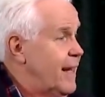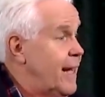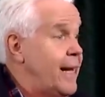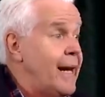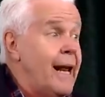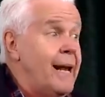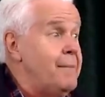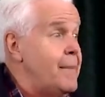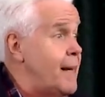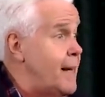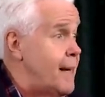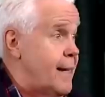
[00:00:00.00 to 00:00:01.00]
And it ain't
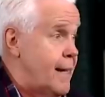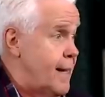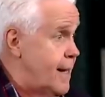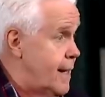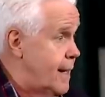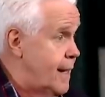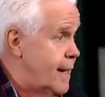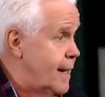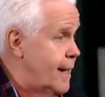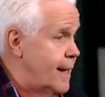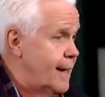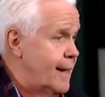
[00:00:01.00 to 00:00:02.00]
me.
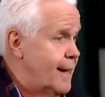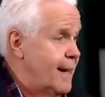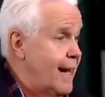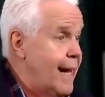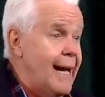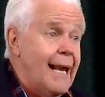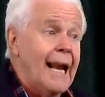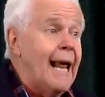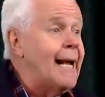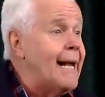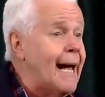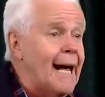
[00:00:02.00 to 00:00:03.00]
And it
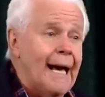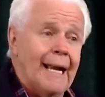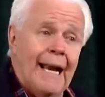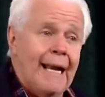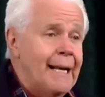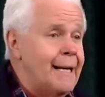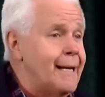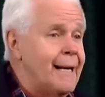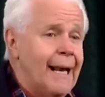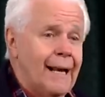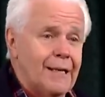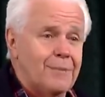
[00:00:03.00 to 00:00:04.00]
ain't God. That isn't
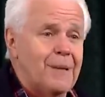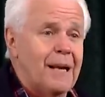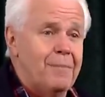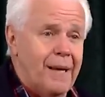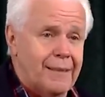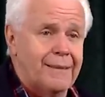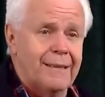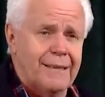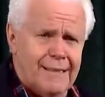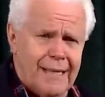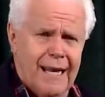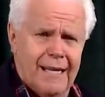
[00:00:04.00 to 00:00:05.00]
good English, but that makes
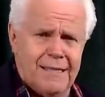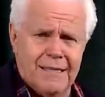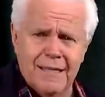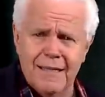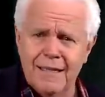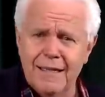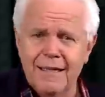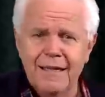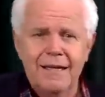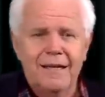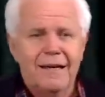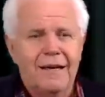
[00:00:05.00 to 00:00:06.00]
good sense.
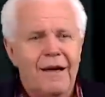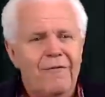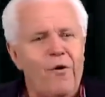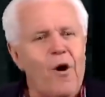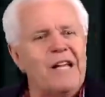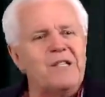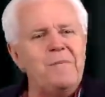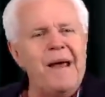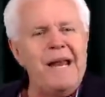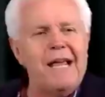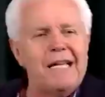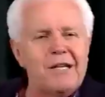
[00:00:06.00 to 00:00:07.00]
For as
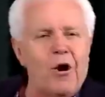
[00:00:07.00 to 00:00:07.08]
many as